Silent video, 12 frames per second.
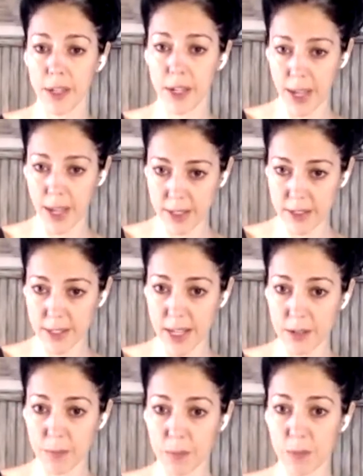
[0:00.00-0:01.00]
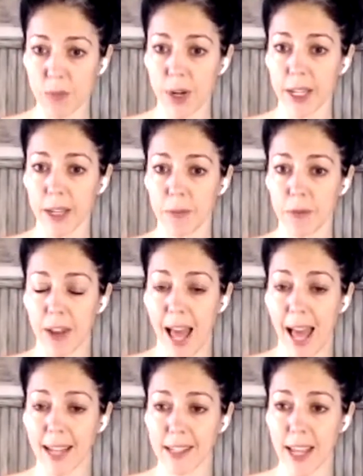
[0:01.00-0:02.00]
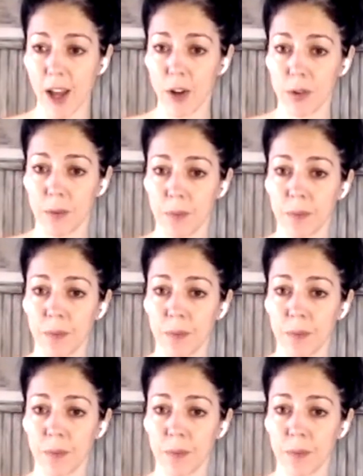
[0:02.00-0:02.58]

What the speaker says: Yes, and bring it flat down.